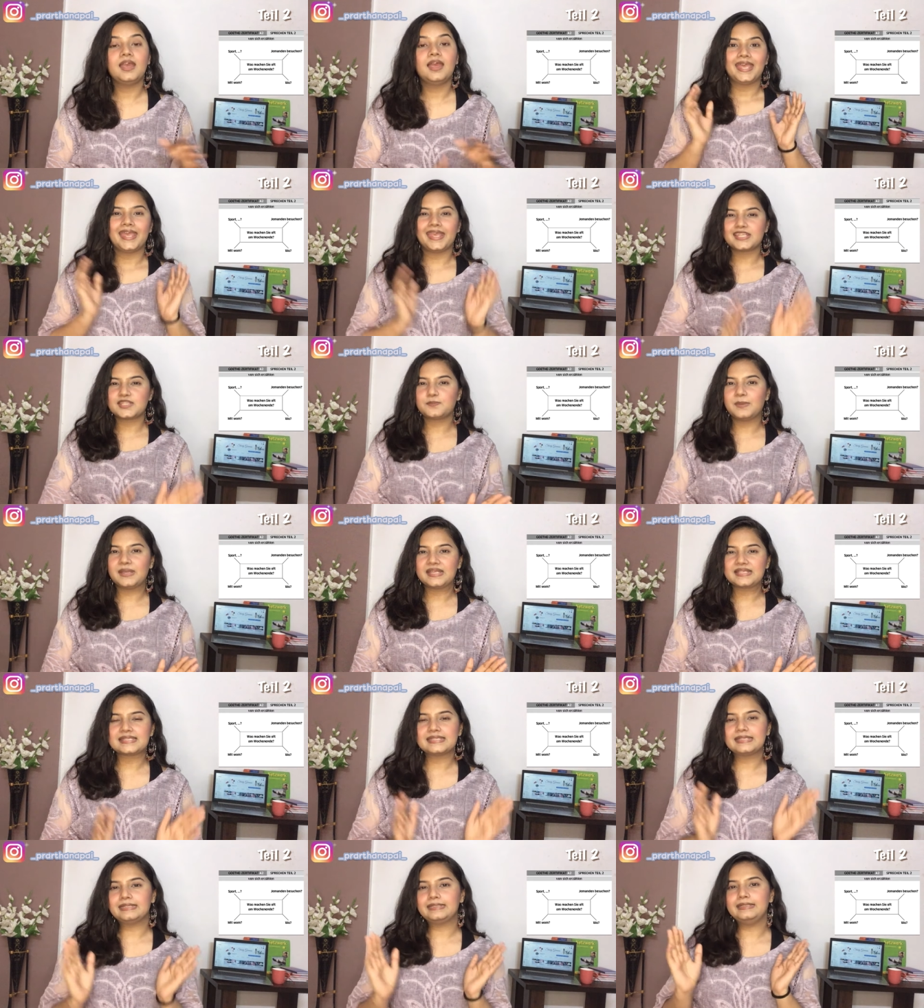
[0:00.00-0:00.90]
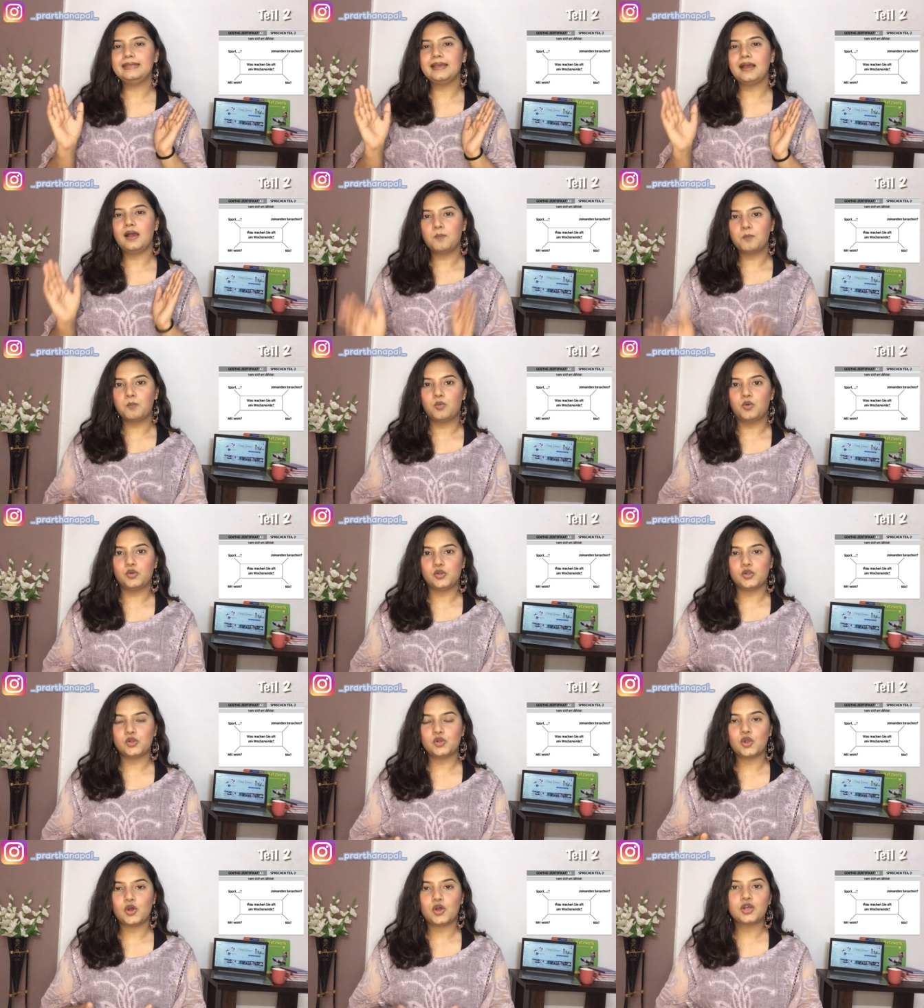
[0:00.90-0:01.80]
It's basically a
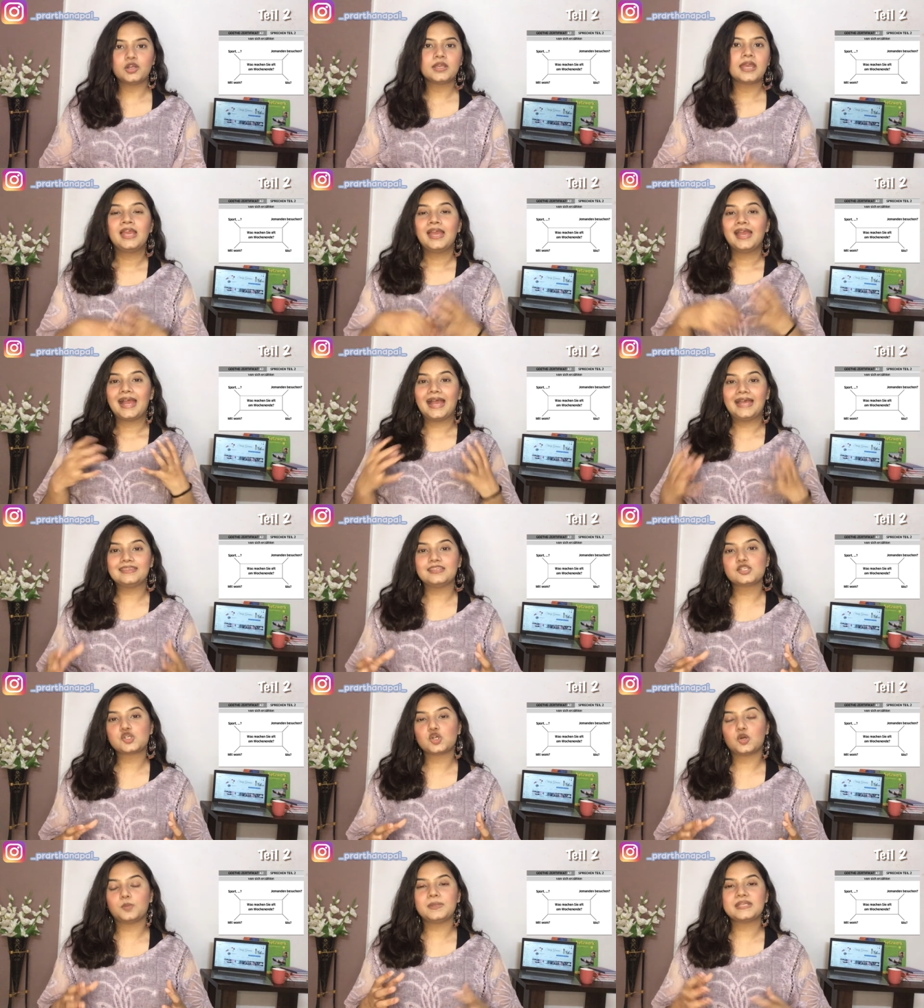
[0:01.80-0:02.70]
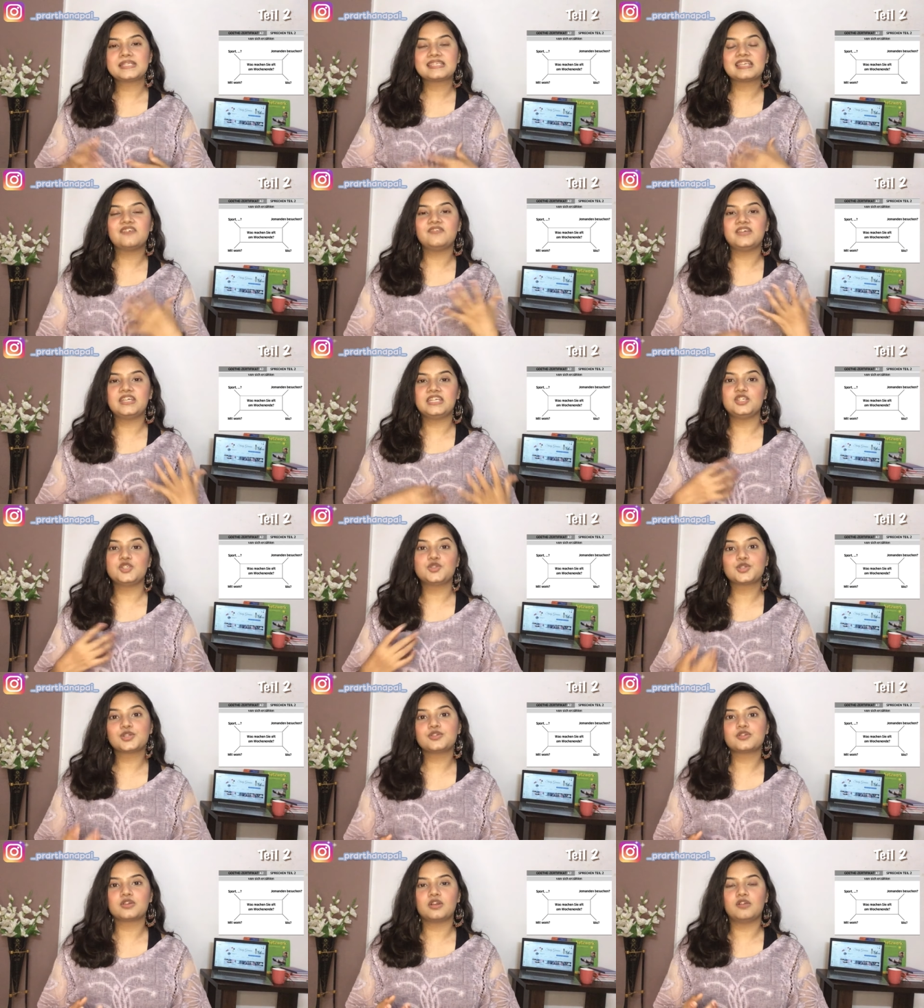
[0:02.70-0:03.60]
monologue and the topics are very
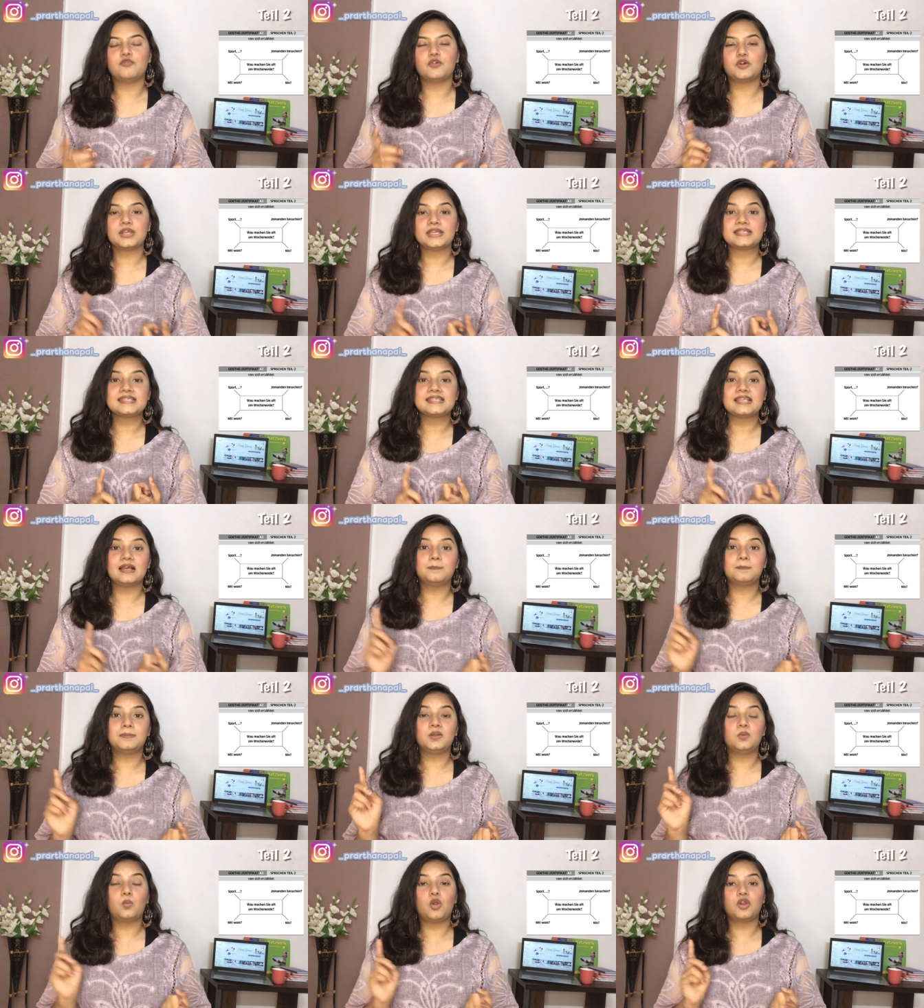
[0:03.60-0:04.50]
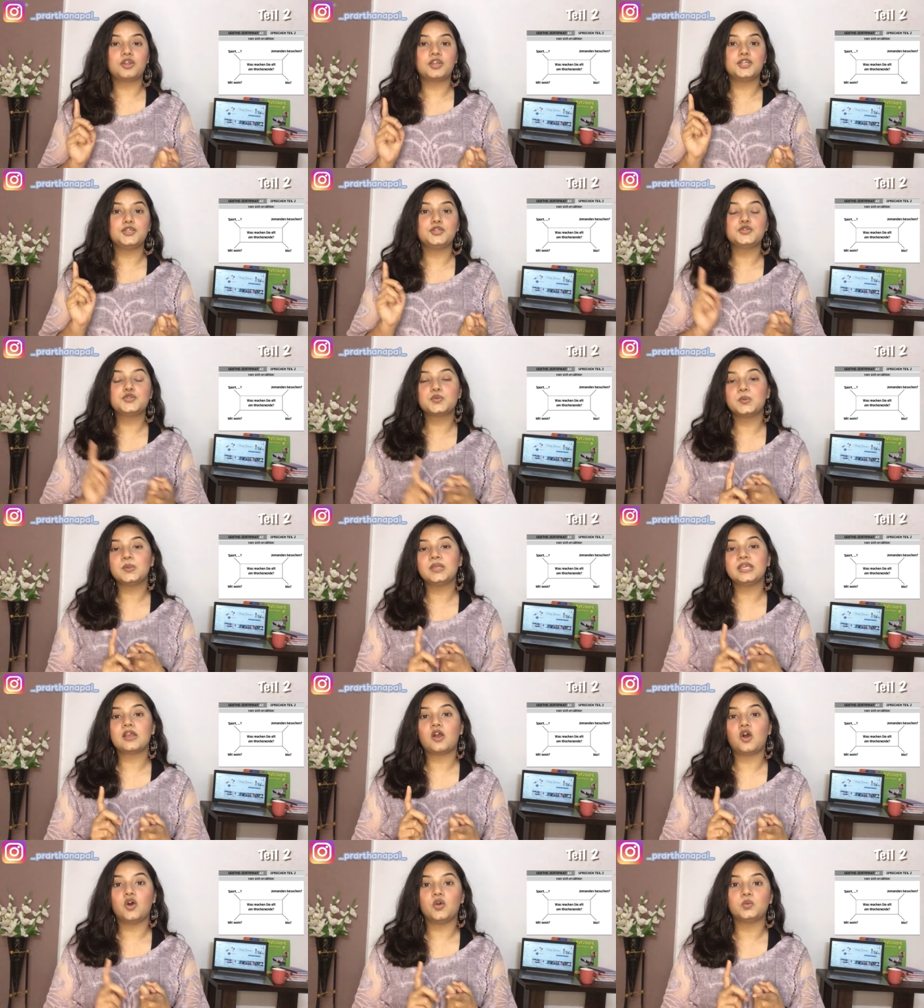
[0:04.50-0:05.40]
general. For example, what are you
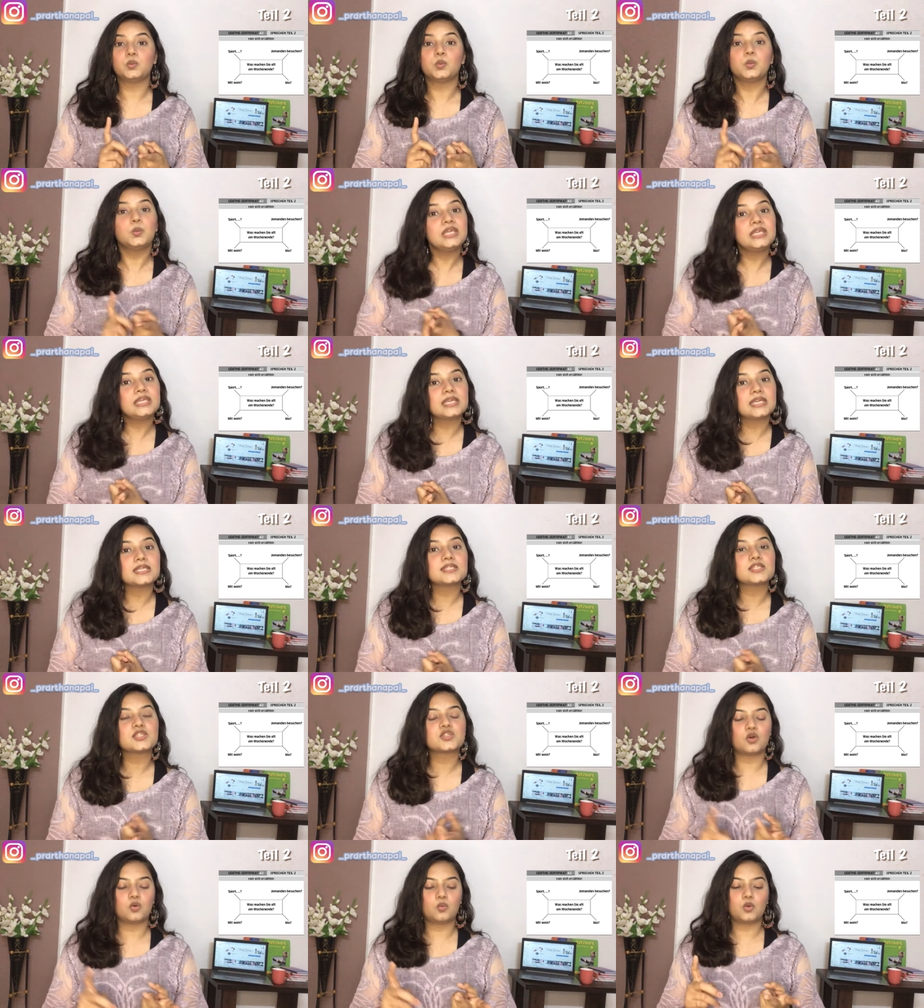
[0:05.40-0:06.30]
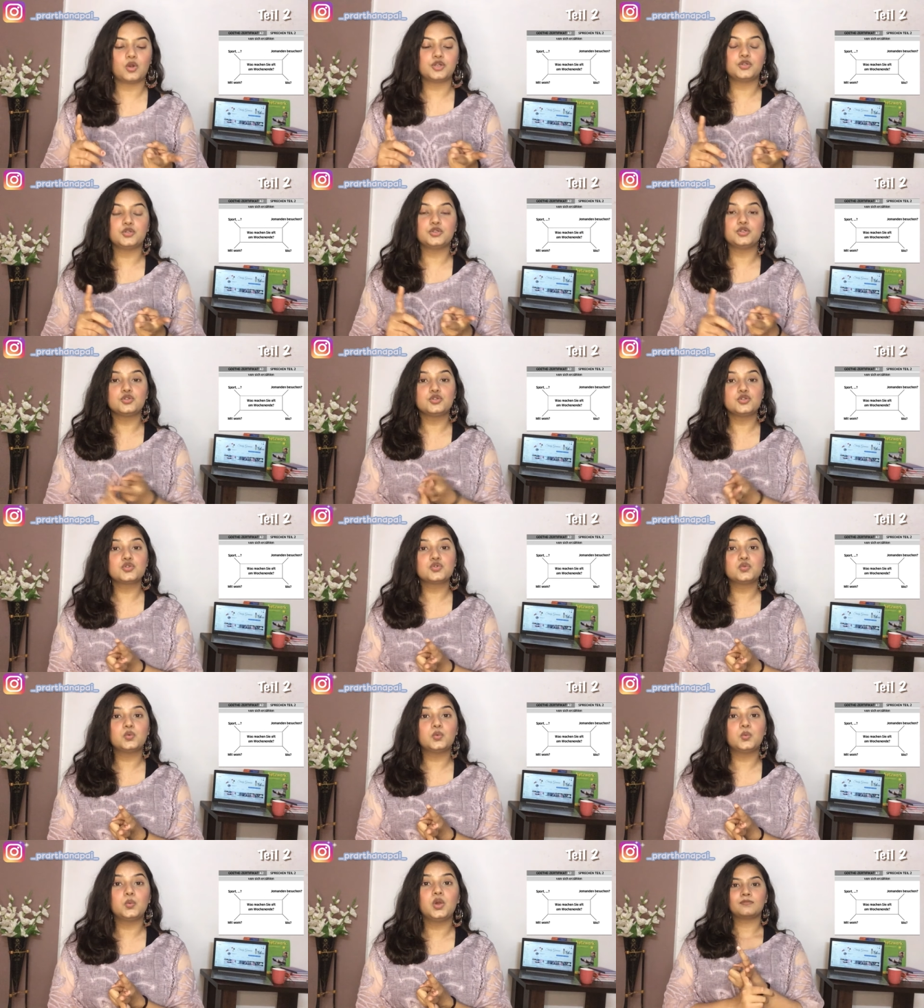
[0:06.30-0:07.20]
doing on weekends or what do you
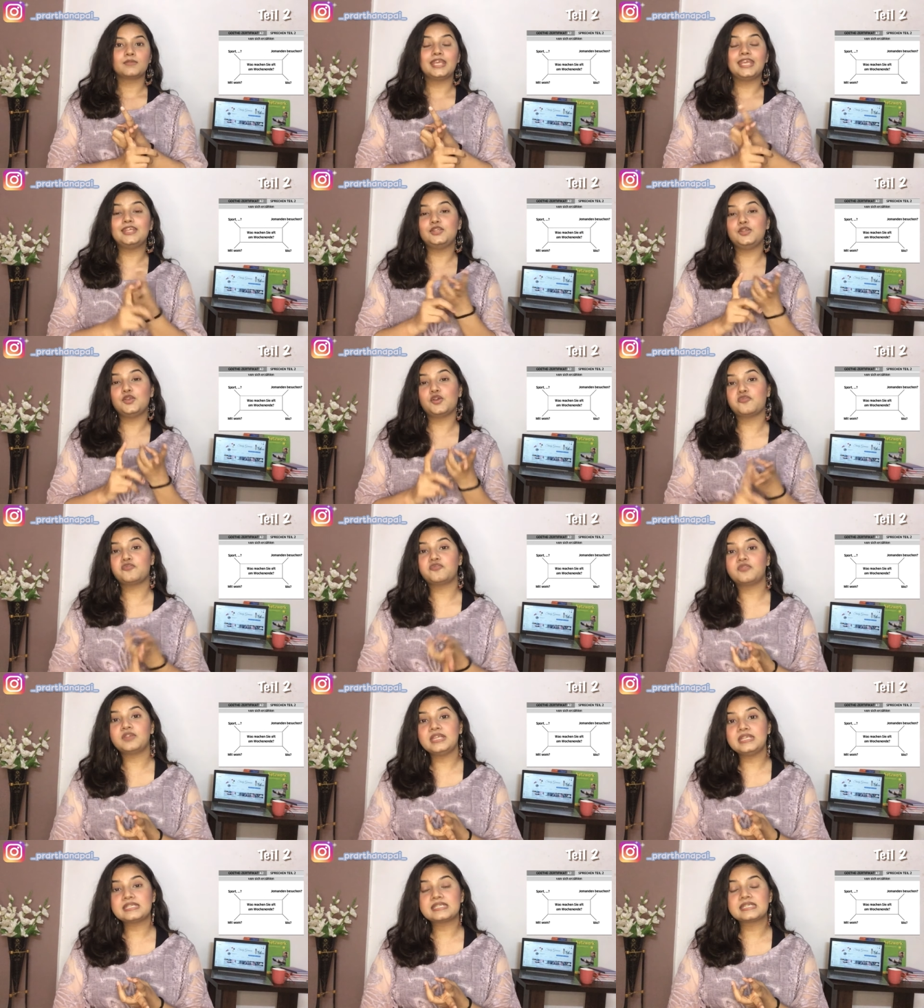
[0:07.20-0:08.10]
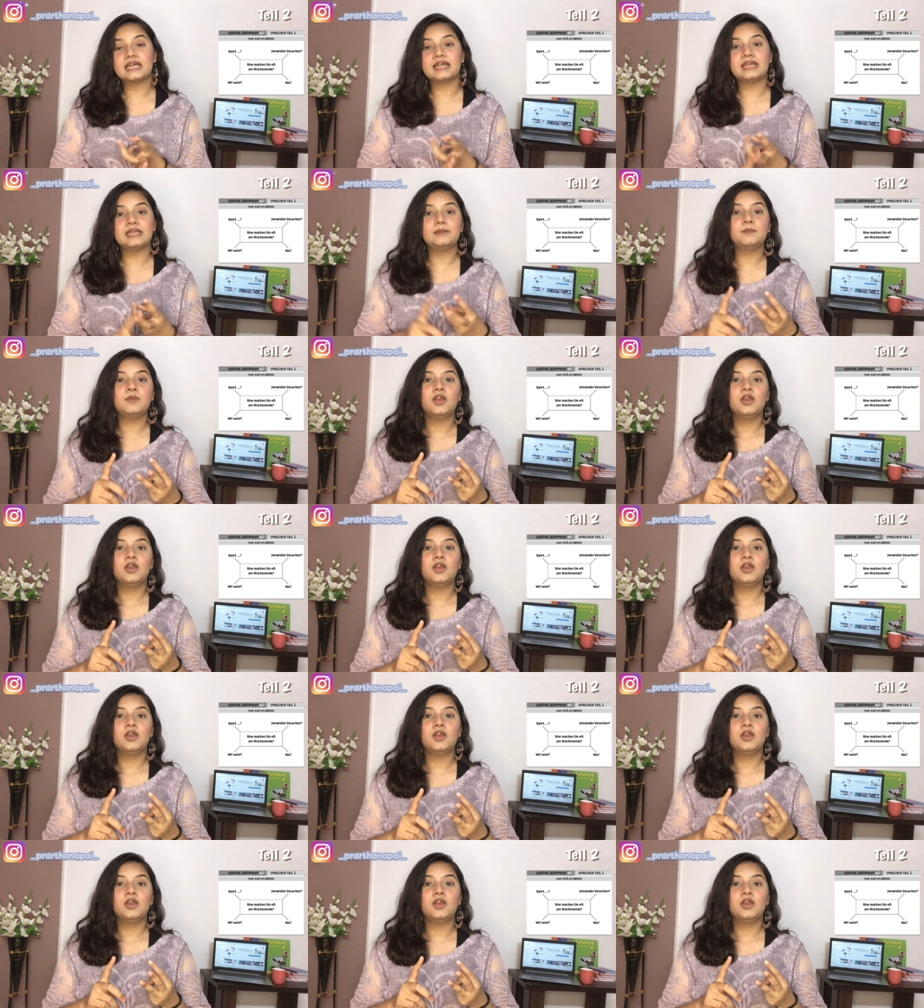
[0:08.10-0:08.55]
do in your free time?